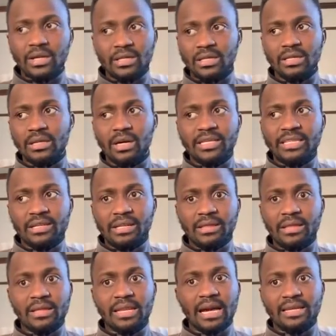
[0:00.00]
other
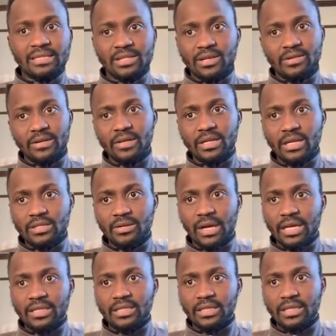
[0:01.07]
thing that is not related to
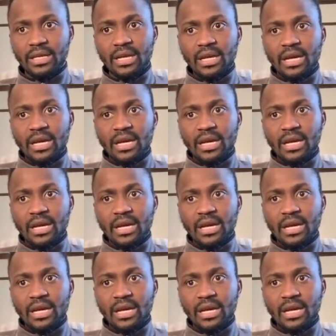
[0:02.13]
IT,